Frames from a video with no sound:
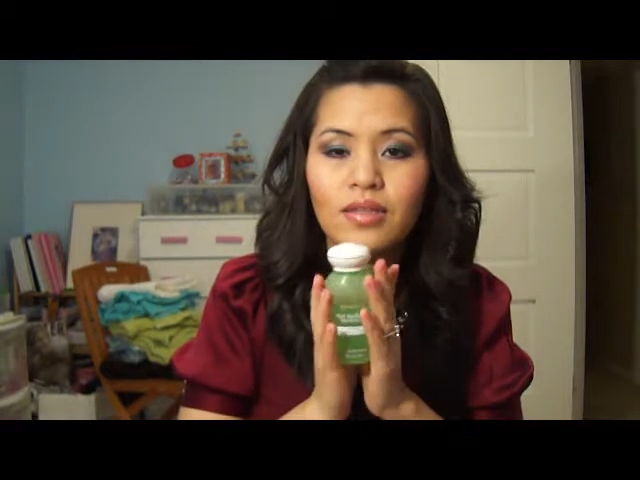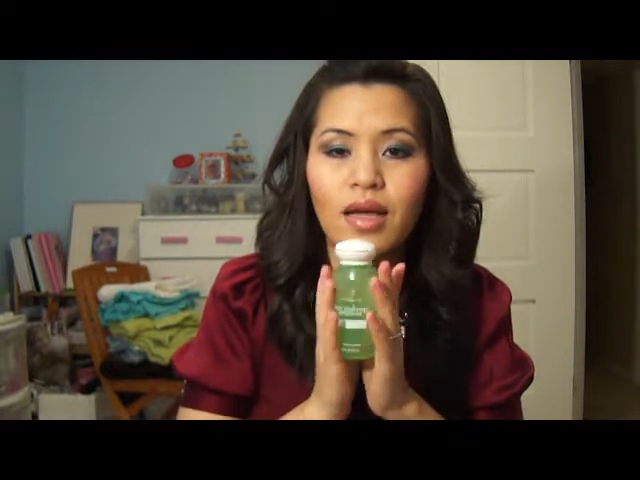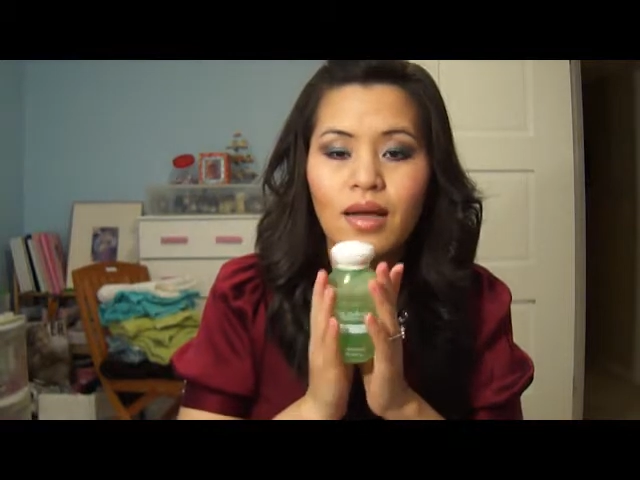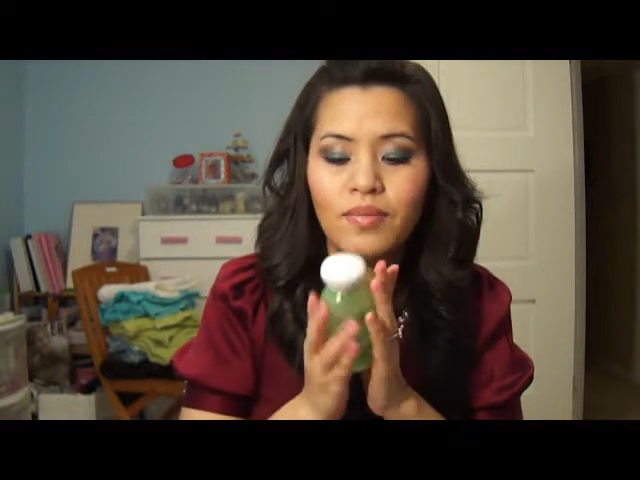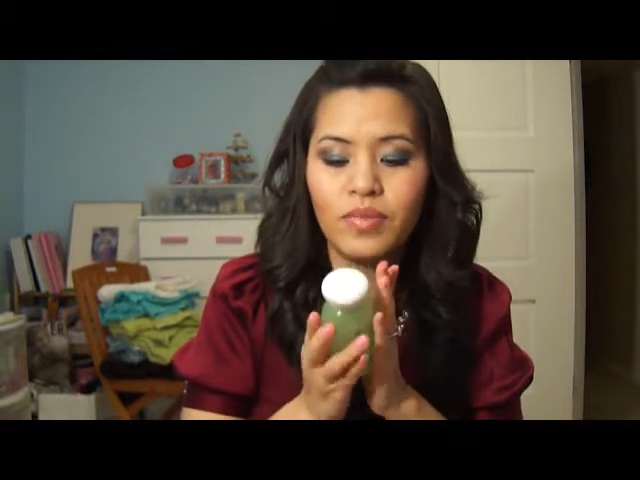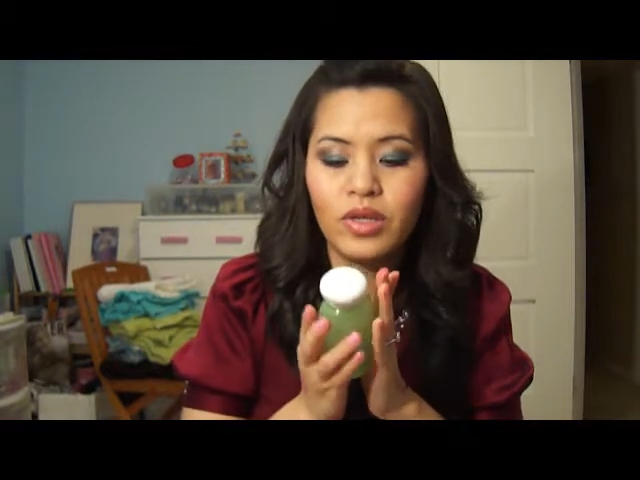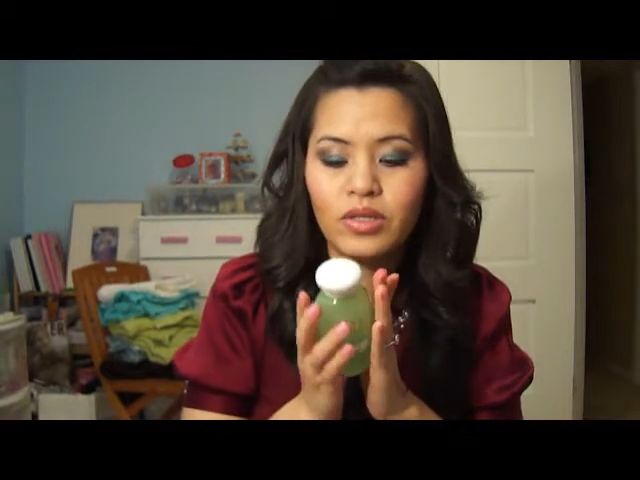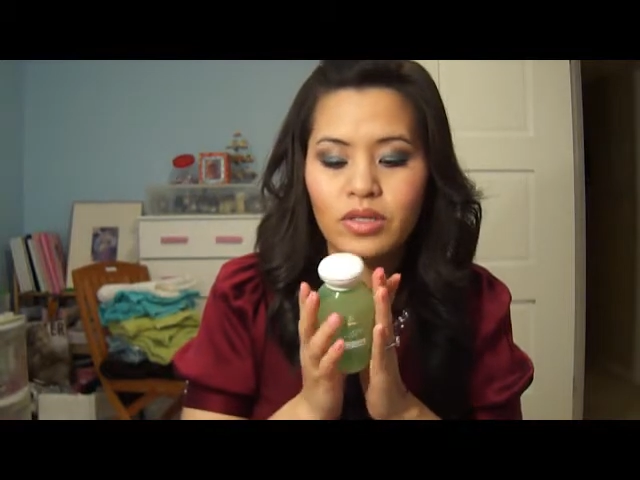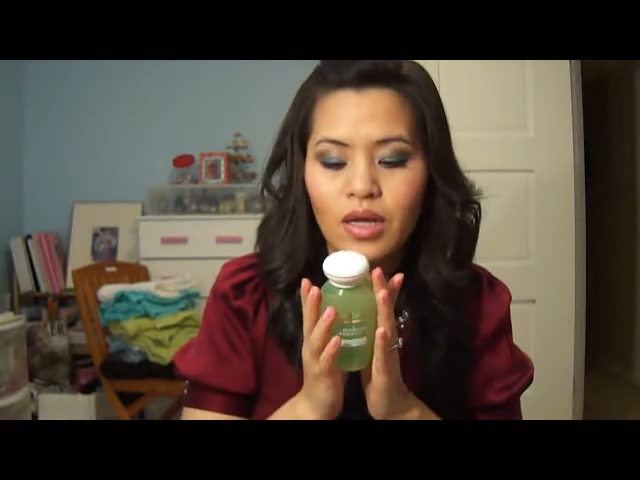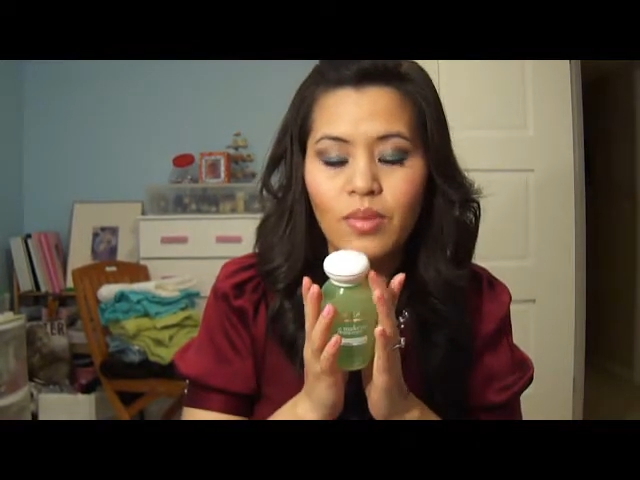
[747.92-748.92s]

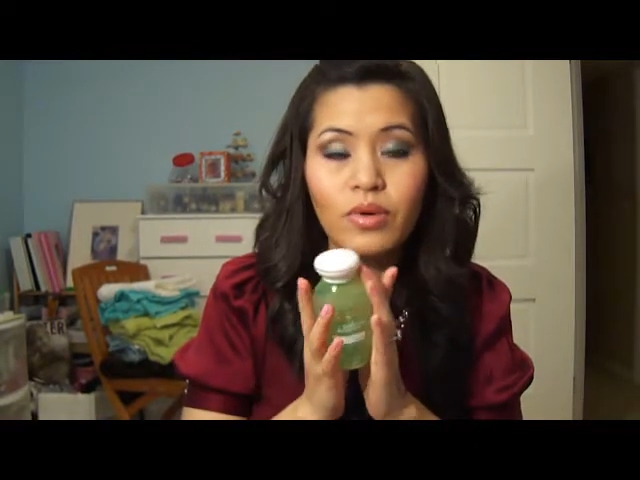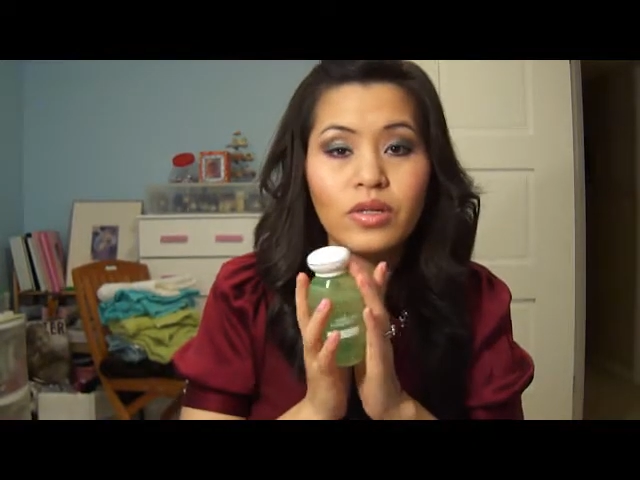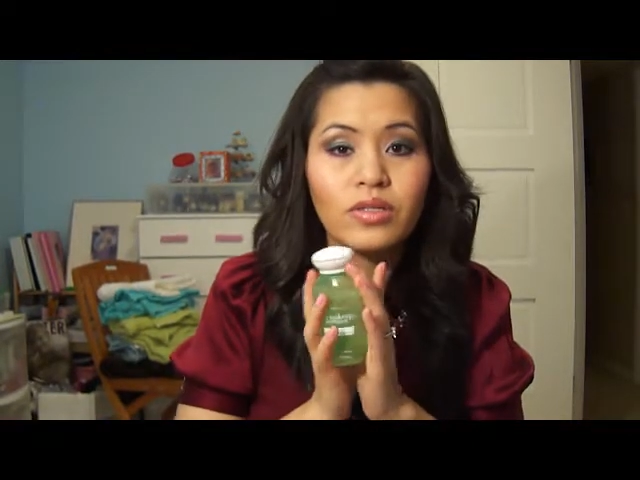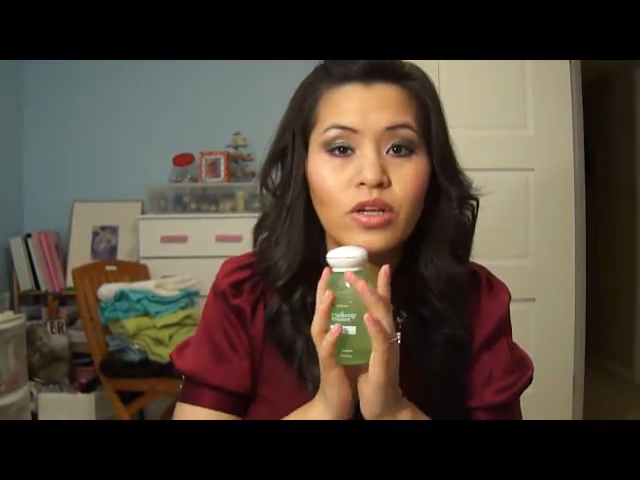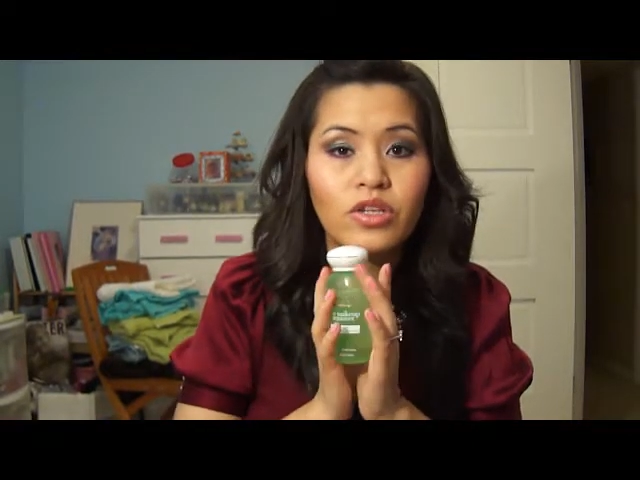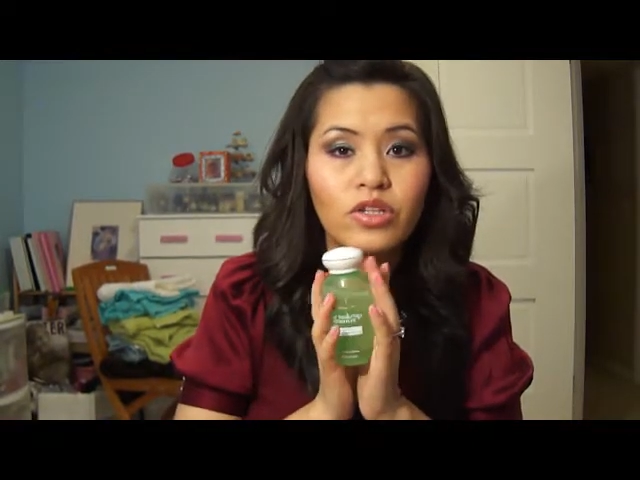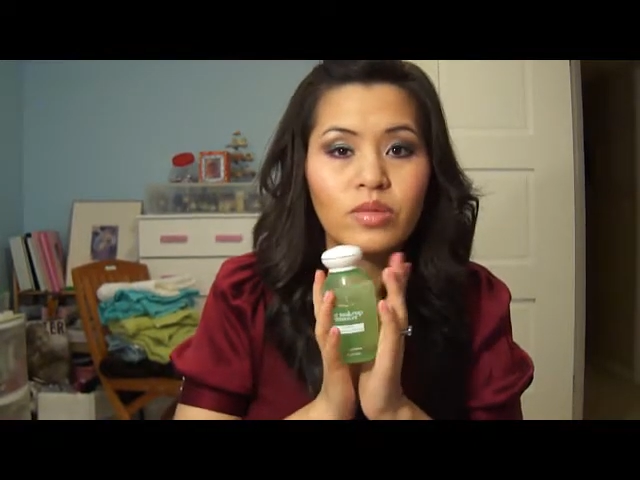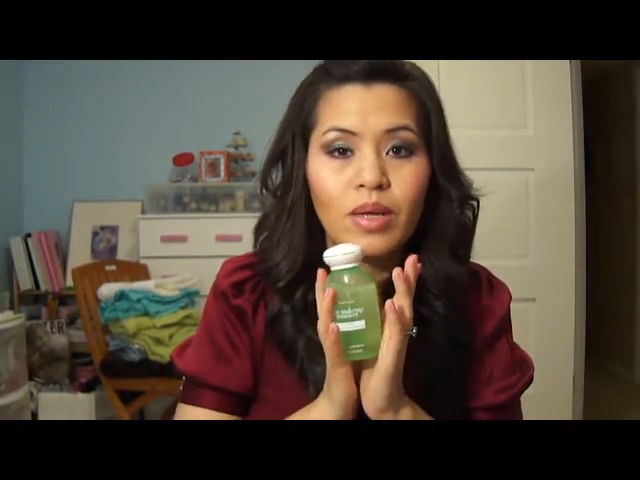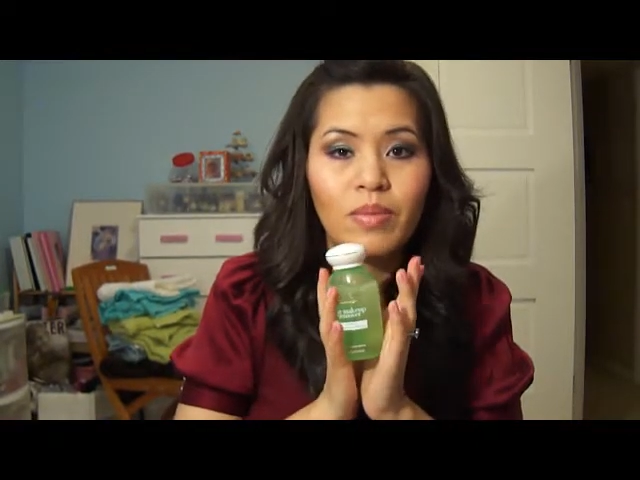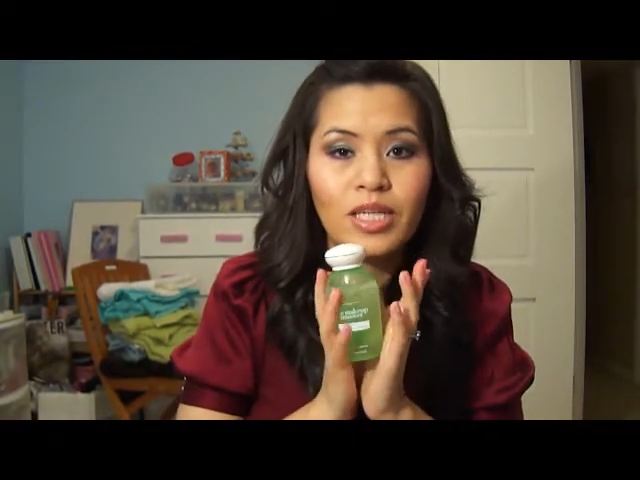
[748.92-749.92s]
there's a couple girls on
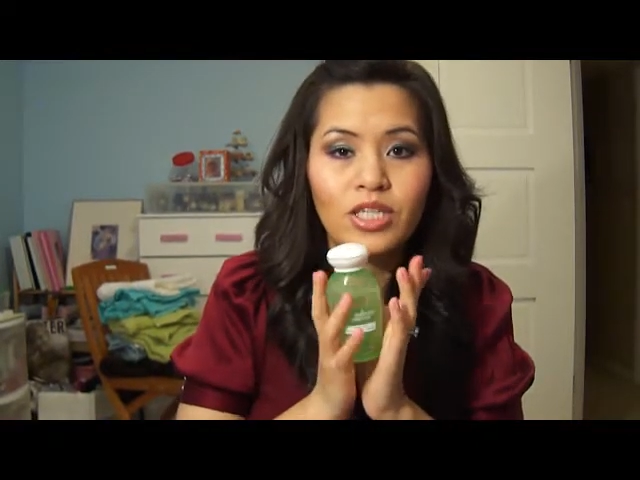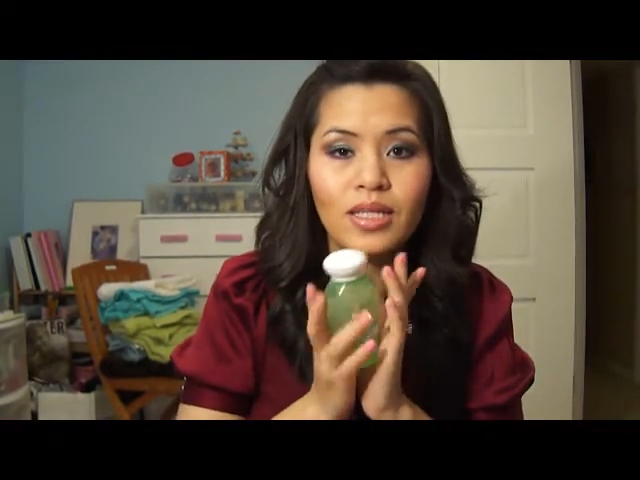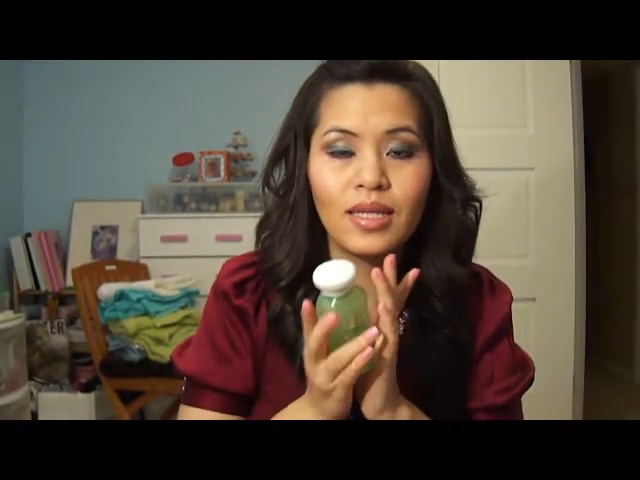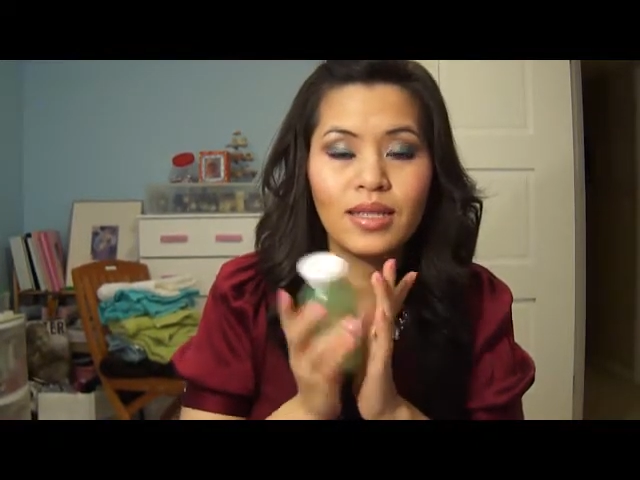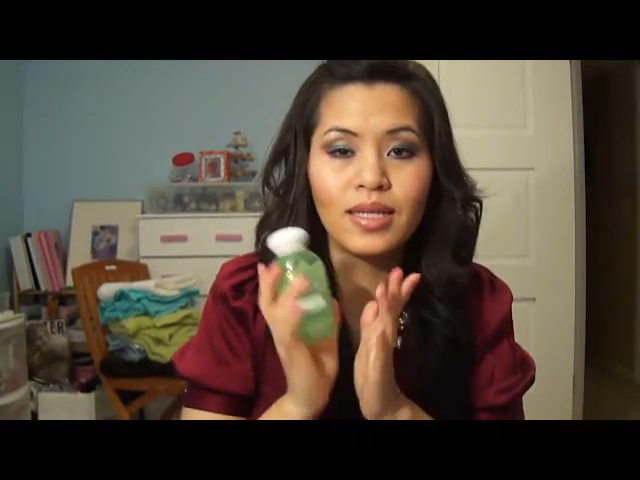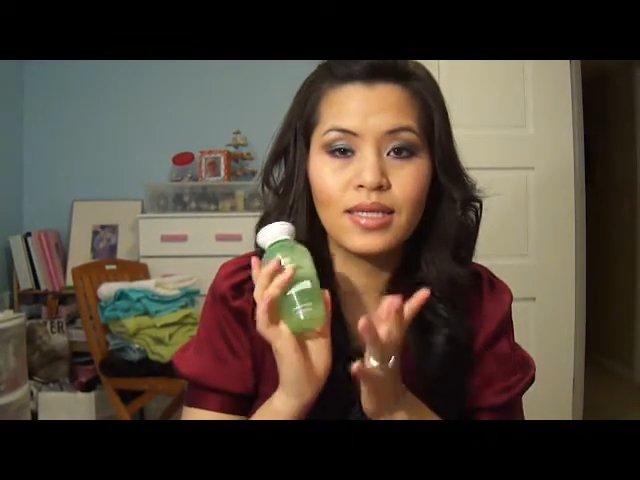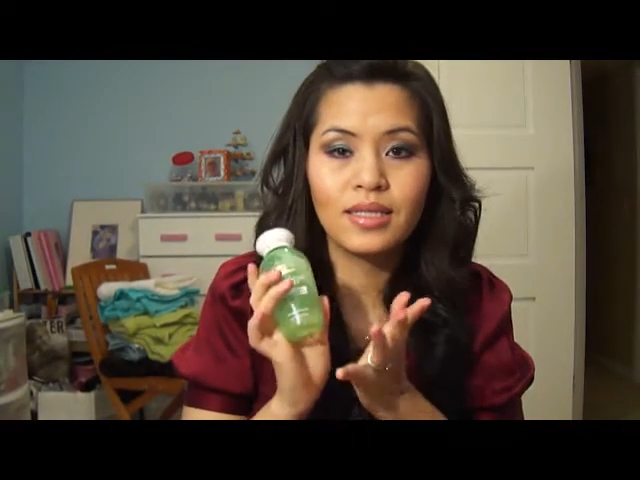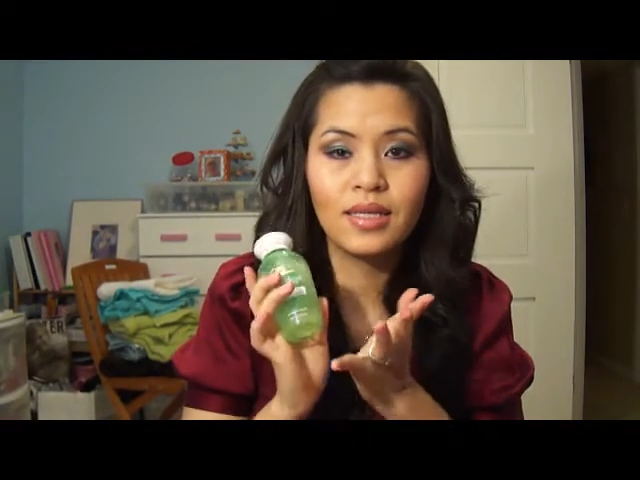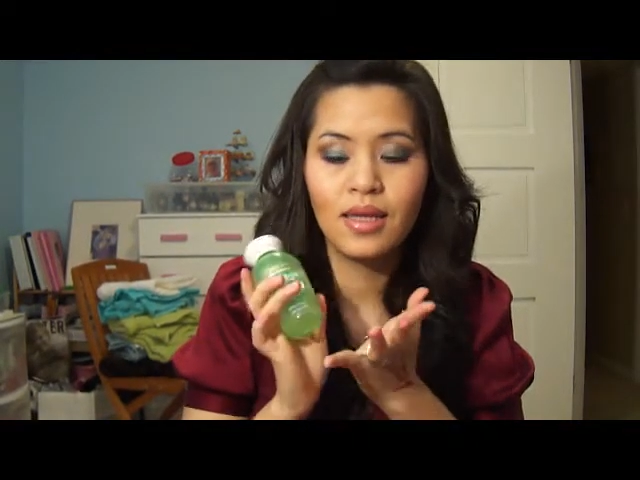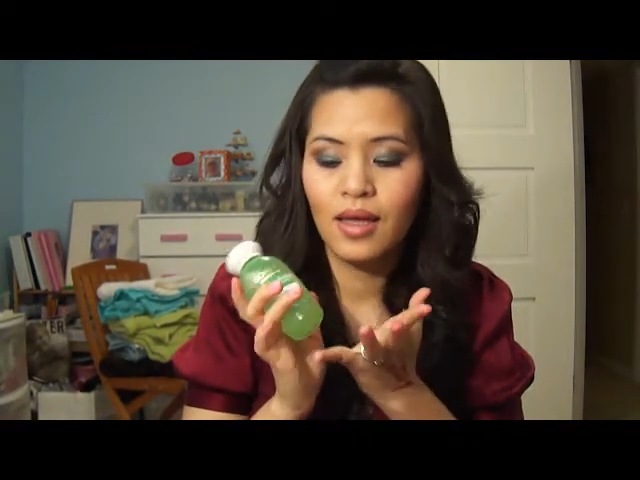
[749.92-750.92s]
YouTube that mentioned that this